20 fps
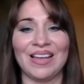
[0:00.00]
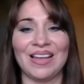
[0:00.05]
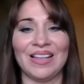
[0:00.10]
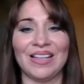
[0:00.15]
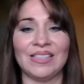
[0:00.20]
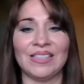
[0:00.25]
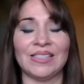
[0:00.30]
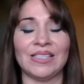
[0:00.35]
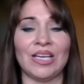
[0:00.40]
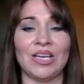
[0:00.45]

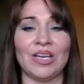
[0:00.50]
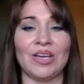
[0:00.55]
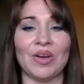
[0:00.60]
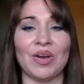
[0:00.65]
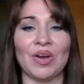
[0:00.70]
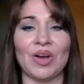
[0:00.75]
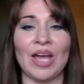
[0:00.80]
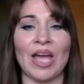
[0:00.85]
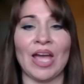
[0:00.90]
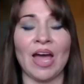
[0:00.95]
let's see,
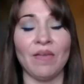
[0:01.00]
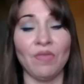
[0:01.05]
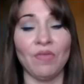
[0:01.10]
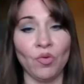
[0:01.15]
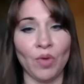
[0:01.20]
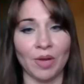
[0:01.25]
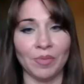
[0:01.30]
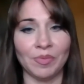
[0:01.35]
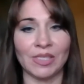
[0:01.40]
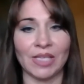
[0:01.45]
I have a
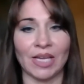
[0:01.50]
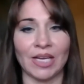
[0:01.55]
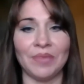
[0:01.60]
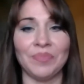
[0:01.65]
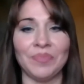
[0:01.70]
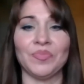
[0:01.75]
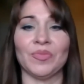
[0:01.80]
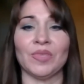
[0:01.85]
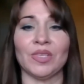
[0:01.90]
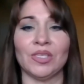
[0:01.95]

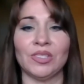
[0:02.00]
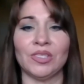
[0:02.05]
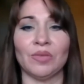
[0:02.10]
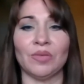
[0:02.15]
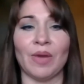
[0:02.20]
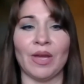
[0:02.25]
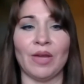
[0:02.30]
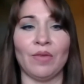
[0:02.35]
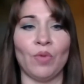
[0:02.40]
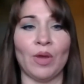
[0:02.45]
website. So
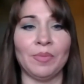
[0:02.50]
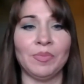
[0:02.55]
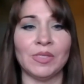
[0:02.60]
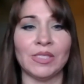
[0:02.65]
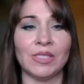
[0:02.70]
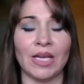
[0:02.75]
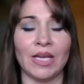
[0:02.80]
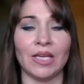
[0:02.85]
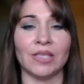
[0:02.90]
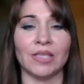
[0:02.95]
my
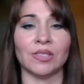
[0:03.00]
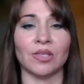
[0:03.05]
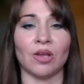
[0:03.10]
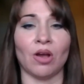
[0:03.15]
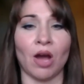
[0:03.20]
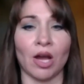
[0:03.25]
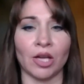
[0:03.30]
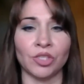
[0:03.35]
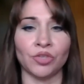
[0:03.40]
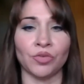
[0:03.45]
website is
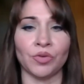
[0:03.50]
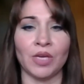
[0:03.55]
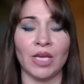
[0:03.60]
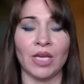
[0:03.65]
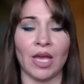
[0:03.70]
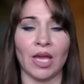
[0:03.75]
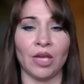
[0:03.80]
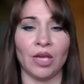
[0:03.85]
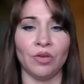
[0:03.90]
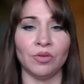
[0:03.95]

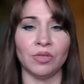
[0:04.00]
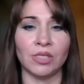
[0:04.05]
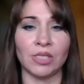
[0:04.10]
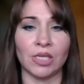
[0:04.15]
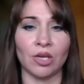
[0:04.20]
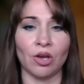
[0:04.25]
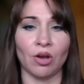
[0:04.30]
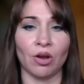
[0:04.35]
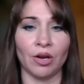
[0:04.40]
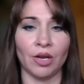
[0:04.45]
Audrey,
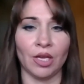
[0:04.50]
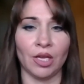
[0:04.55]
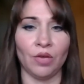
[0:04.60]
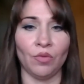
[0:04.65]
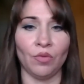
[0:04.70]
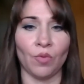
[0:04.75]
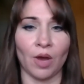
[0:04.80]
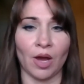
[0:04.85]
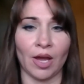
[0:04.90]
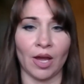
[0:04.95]

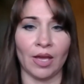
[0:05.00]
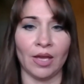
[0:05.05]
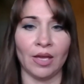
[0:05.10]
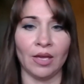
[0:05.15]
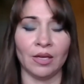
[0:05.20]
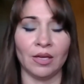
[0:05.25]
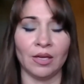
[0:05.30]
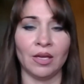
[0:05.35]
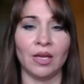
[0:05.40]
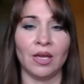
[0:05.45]
Audrey,
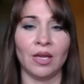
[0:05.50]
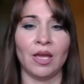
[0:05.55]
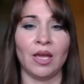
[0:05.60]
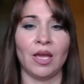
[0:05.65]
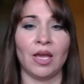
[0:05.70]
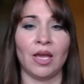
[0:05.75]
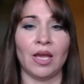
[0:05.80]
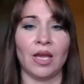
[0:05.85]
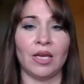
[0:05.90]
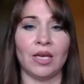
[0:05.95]

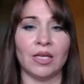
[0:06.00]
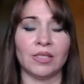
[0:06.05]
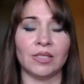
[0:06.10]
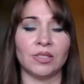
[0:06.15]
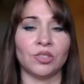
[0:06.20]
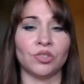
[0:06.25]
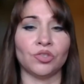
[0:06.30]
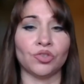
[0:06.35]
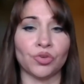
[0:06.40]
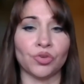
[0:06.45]
And
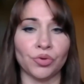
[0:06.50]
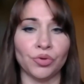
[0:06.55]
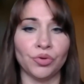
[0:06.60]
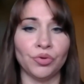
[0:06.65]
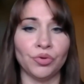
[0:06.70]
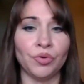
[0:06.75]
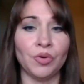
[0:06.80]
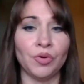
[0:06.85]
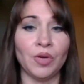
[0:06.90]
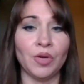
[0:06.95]
it's
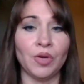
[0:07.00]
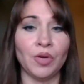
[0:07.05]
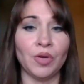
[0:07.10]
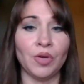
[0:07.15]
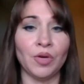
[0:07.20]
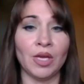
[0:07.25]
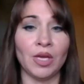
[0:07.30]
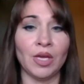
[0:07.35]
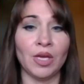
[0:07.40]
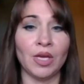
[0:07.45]
True
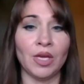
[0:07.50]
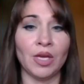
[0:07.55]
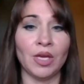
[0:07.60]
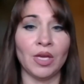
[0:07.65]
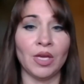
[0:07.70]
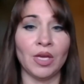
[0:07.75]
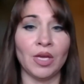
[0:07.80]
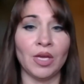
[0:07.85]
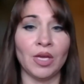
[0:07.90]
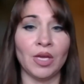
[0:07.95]
Hero,
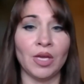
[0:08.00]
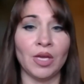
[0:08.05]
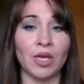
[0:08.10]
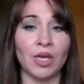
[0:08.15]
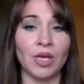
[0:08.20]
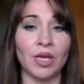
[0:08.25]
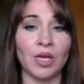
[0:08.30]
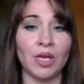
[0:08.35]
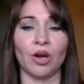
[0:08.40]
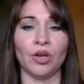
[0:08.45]
TRUEHERO,